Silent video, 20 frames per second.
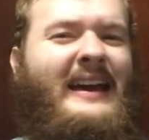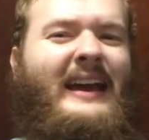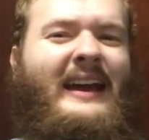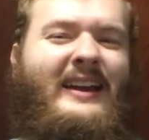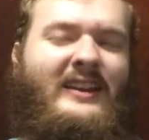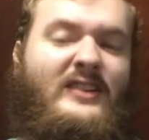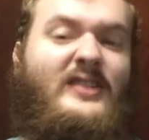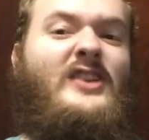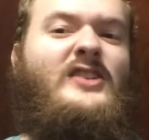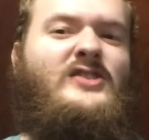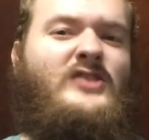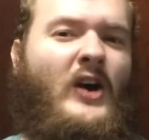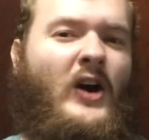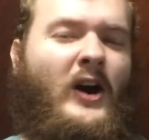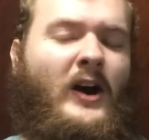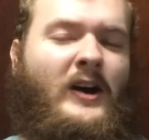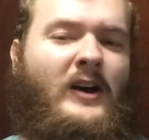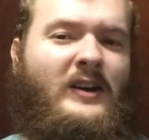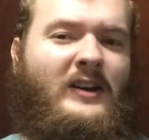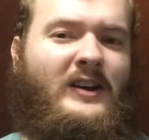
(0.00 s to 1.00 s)
into
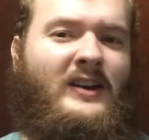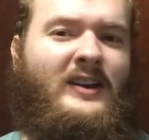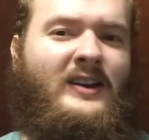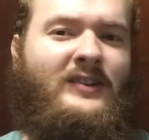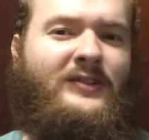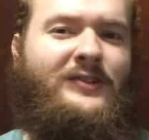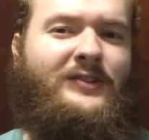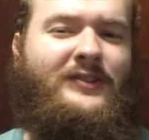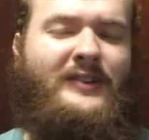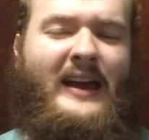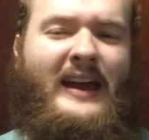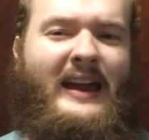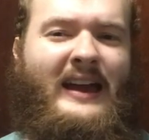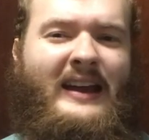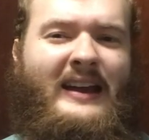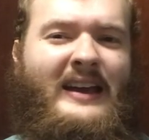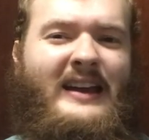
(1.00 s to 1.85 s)
darkness and